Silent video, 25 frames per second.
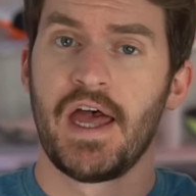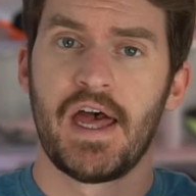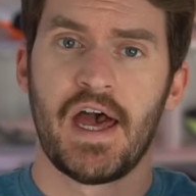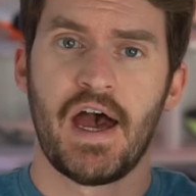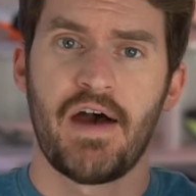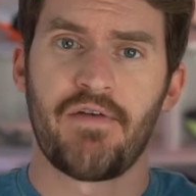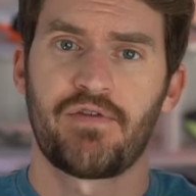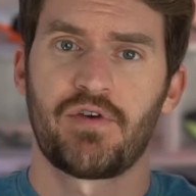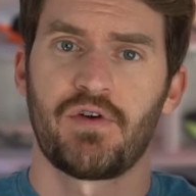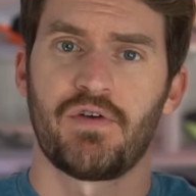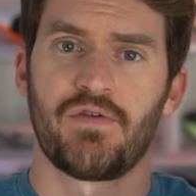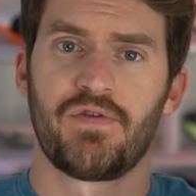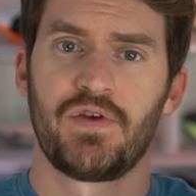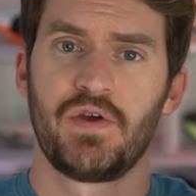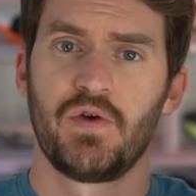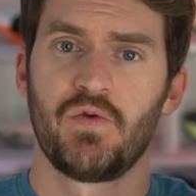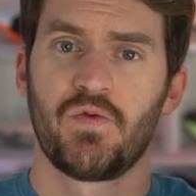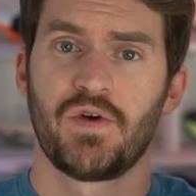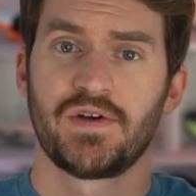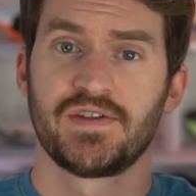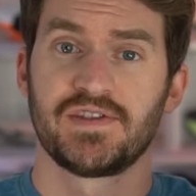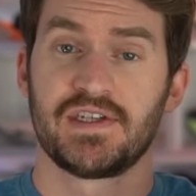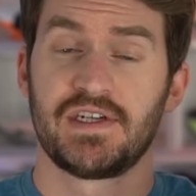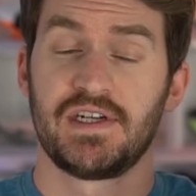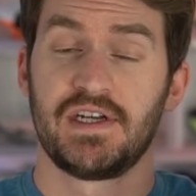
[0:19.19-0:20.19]
After a few
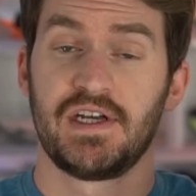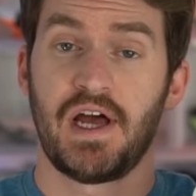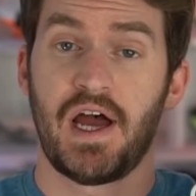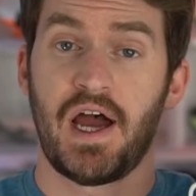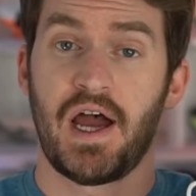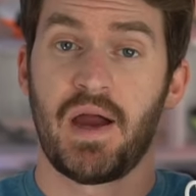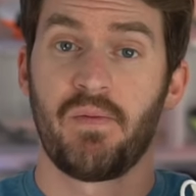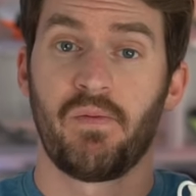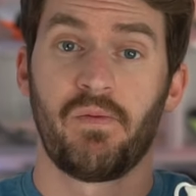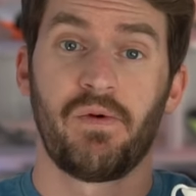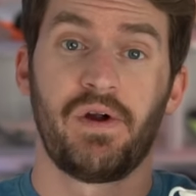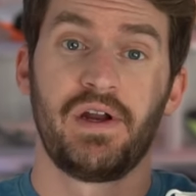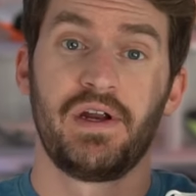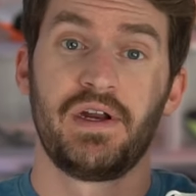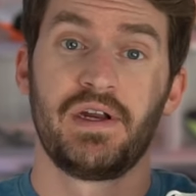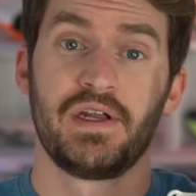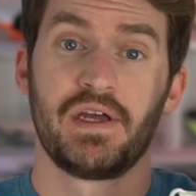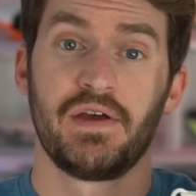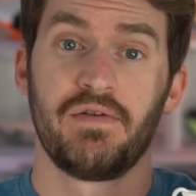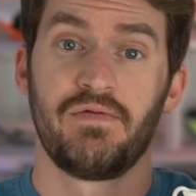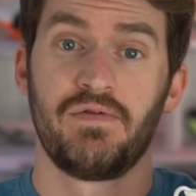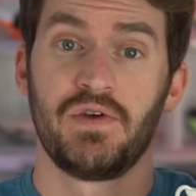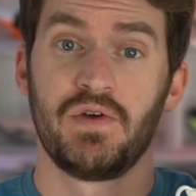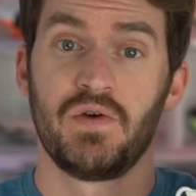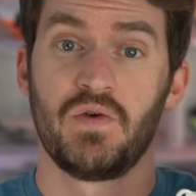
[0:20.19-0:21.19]
runs in it, I'm ready to
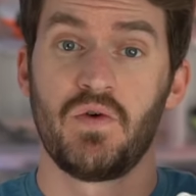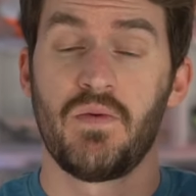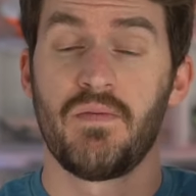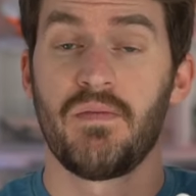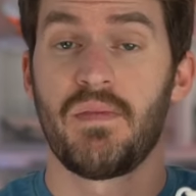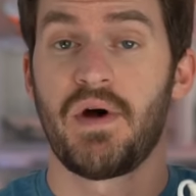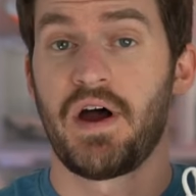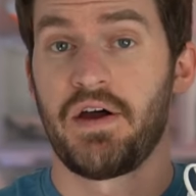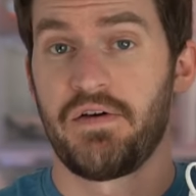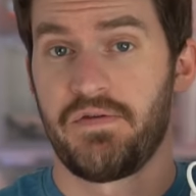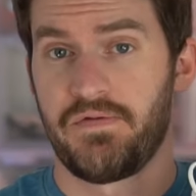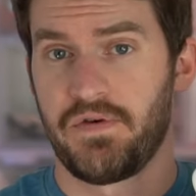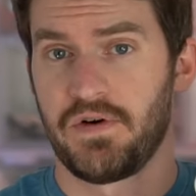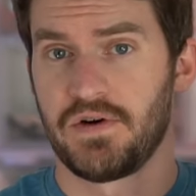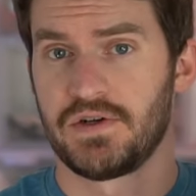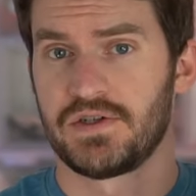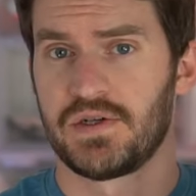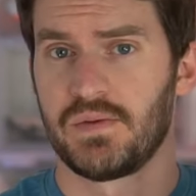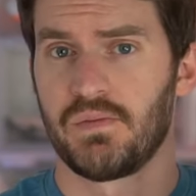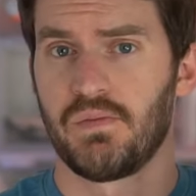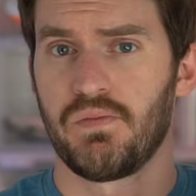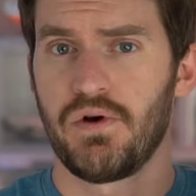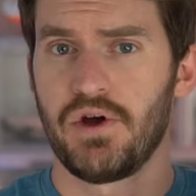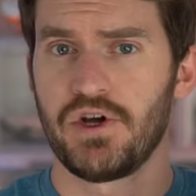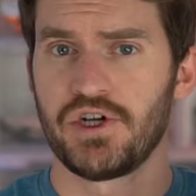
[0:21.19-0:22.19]
give you my first
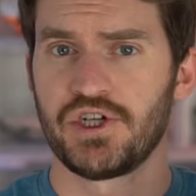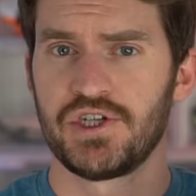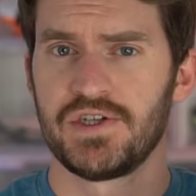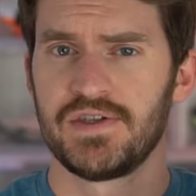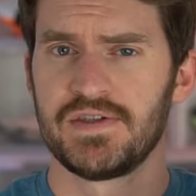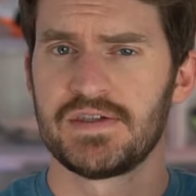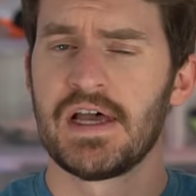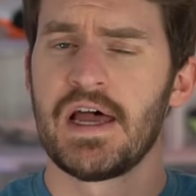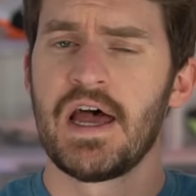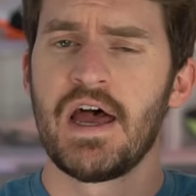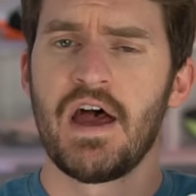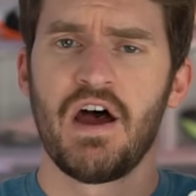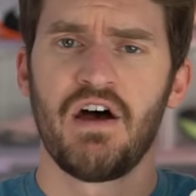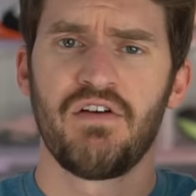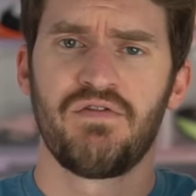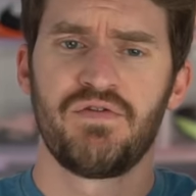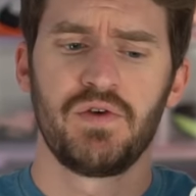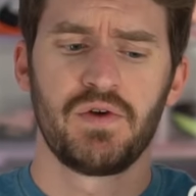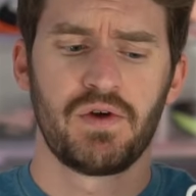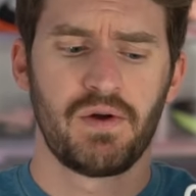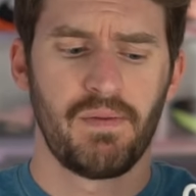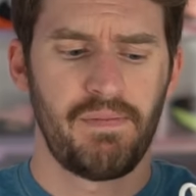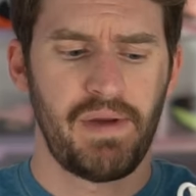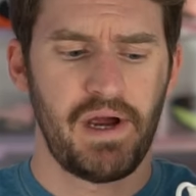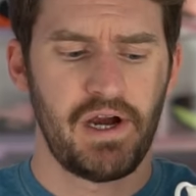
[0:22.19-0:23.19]
impressions, a few
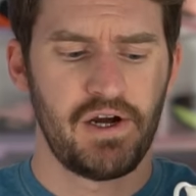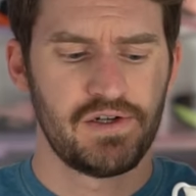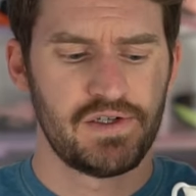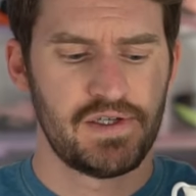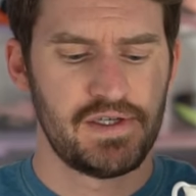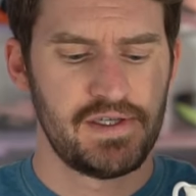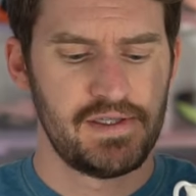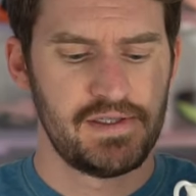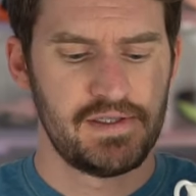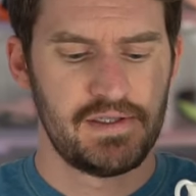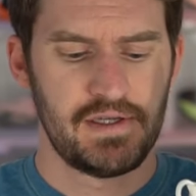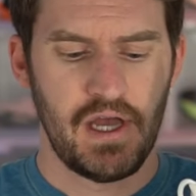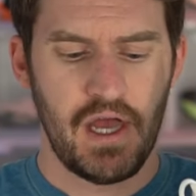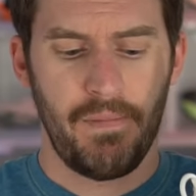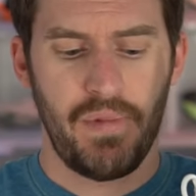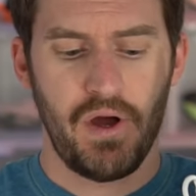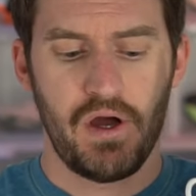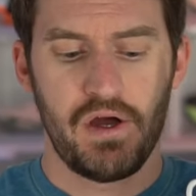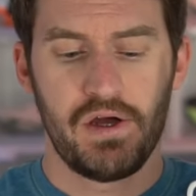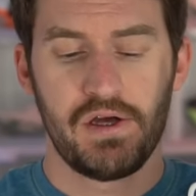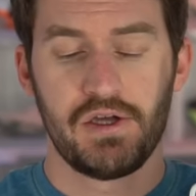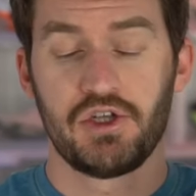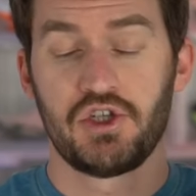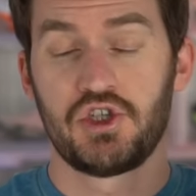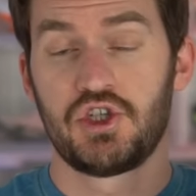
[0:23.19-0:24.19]
comparisons,
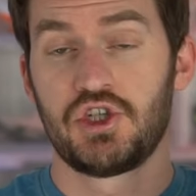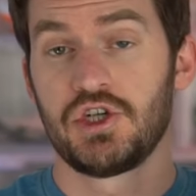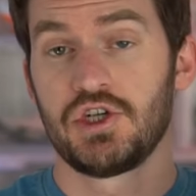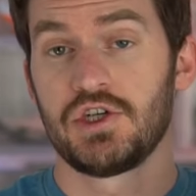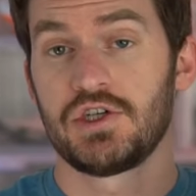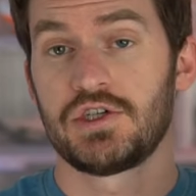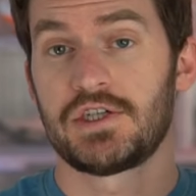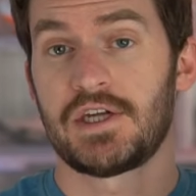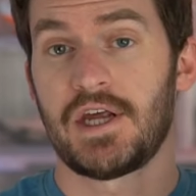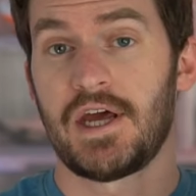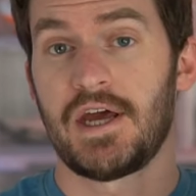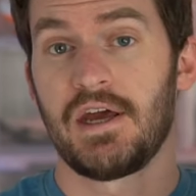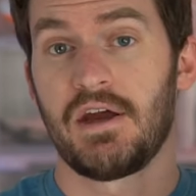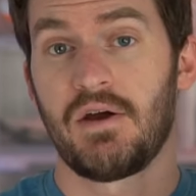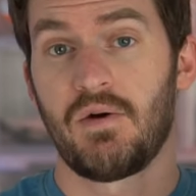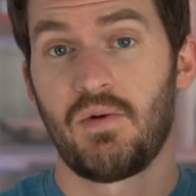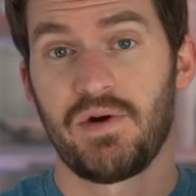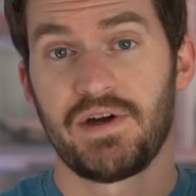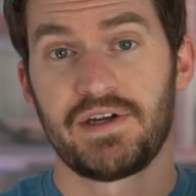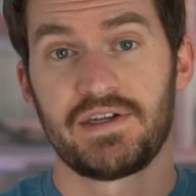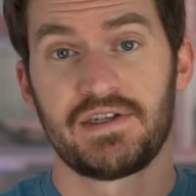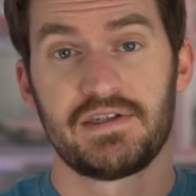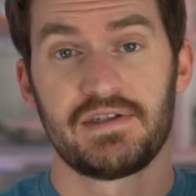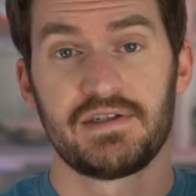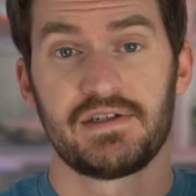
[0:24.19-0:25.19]
but just a
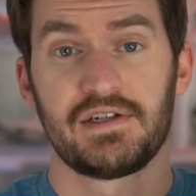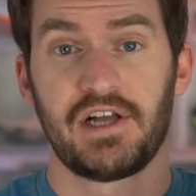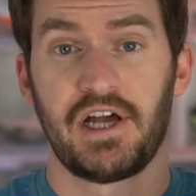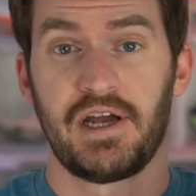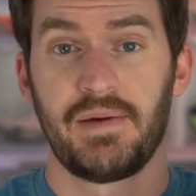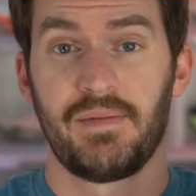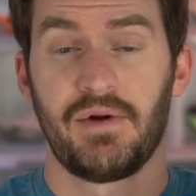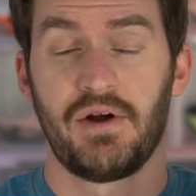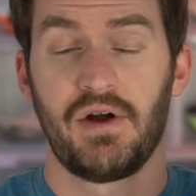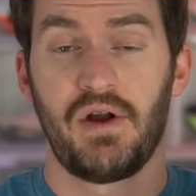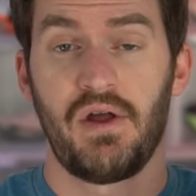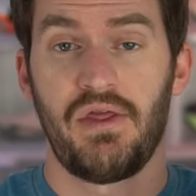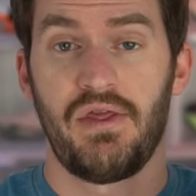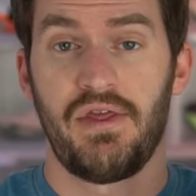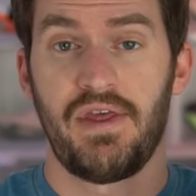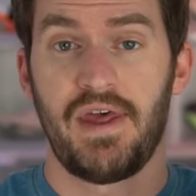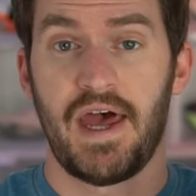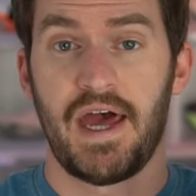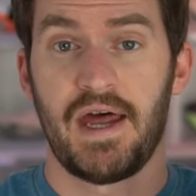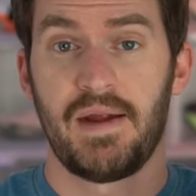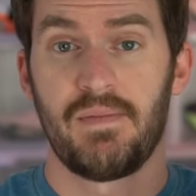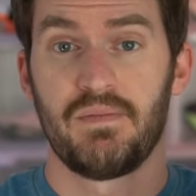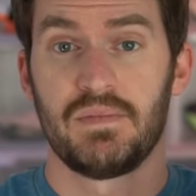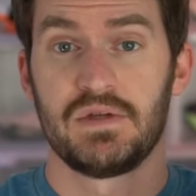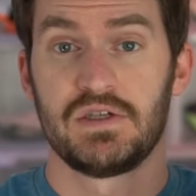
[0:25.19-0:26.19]
quick disclaimer
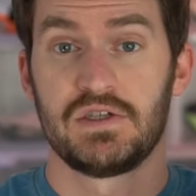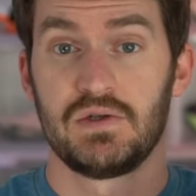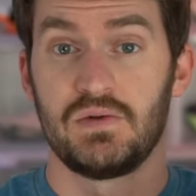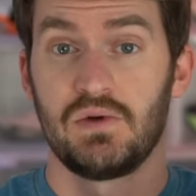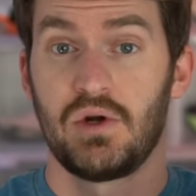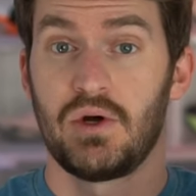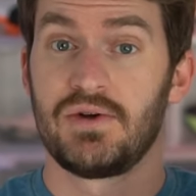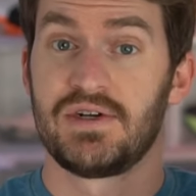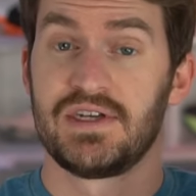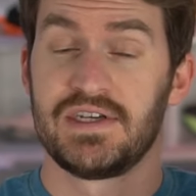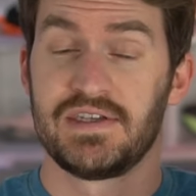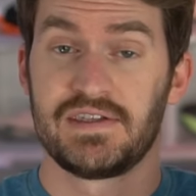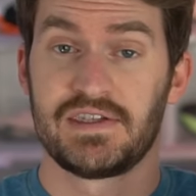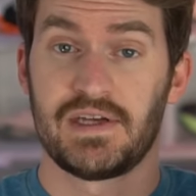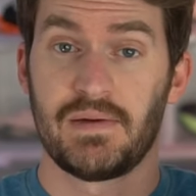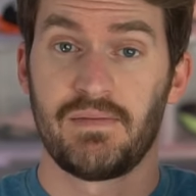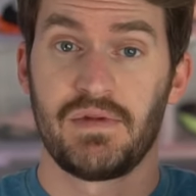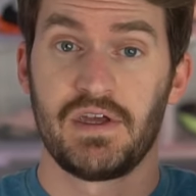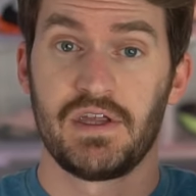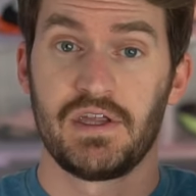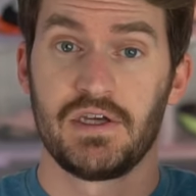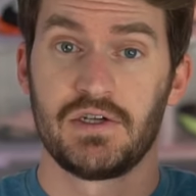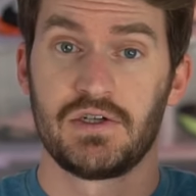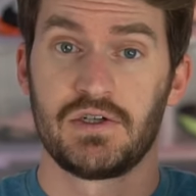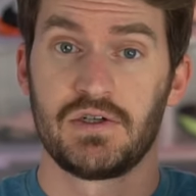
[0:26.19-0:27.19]
that Mizuno did send me
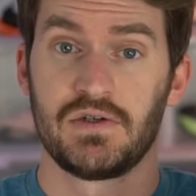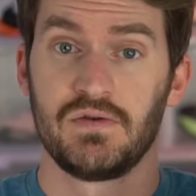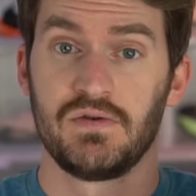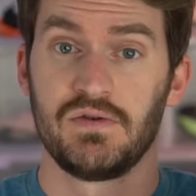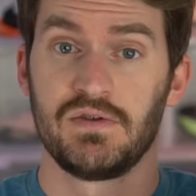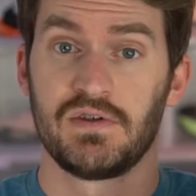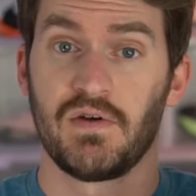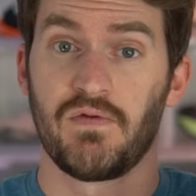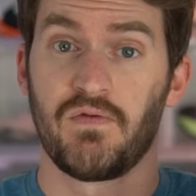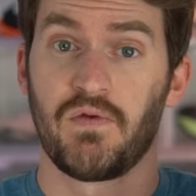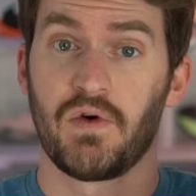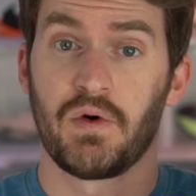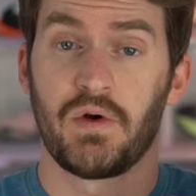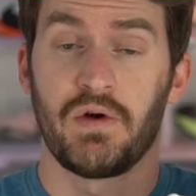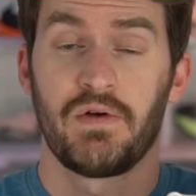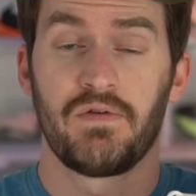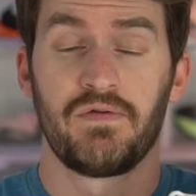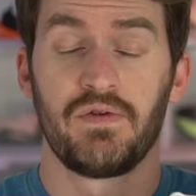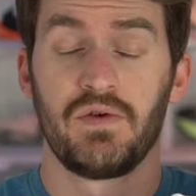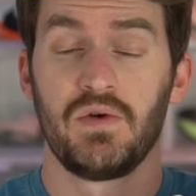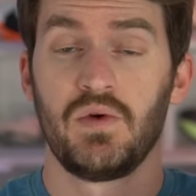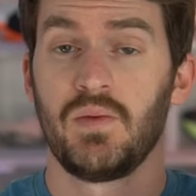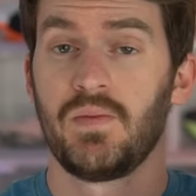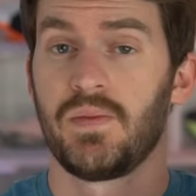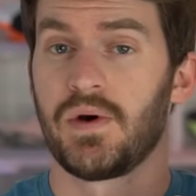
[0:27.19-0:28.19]
these shoes for
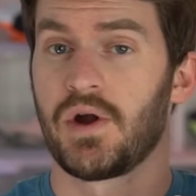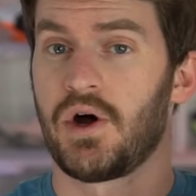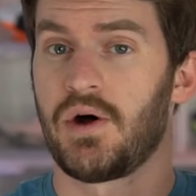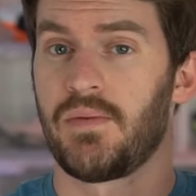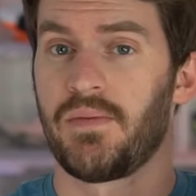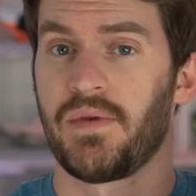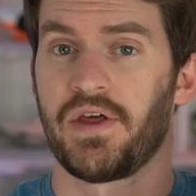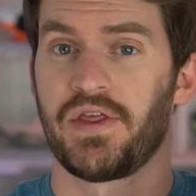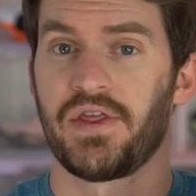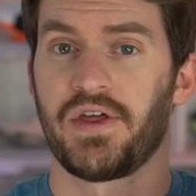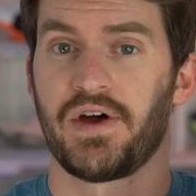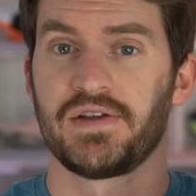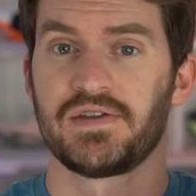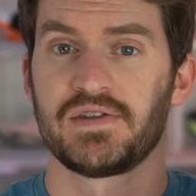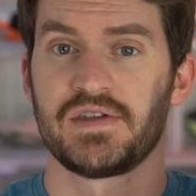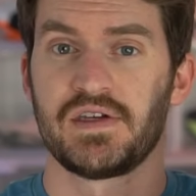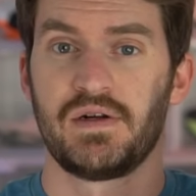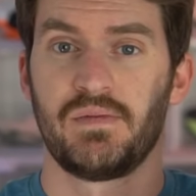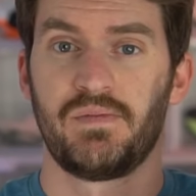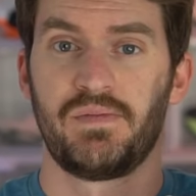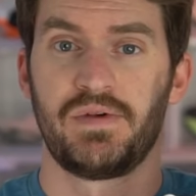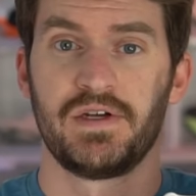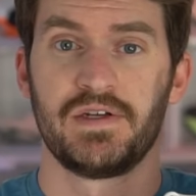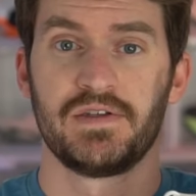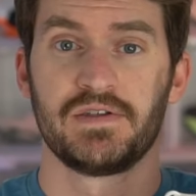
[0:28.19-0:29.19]
review, but all my thoughts
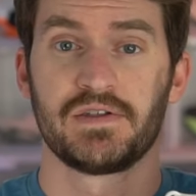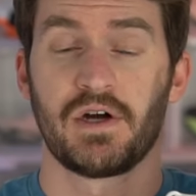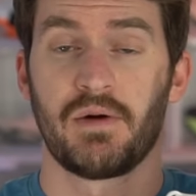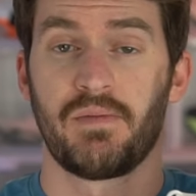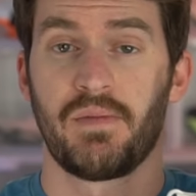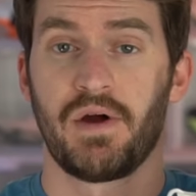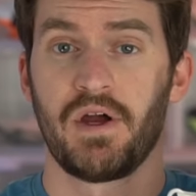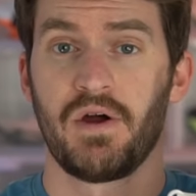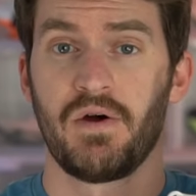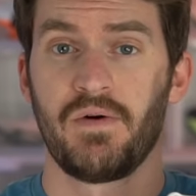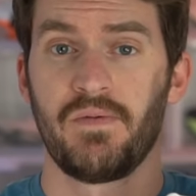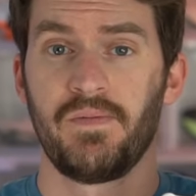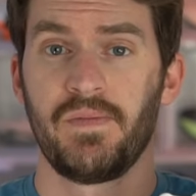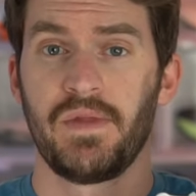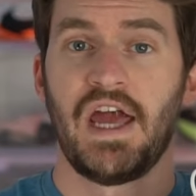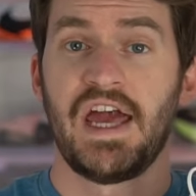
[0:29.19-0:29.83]
and opinions are my own.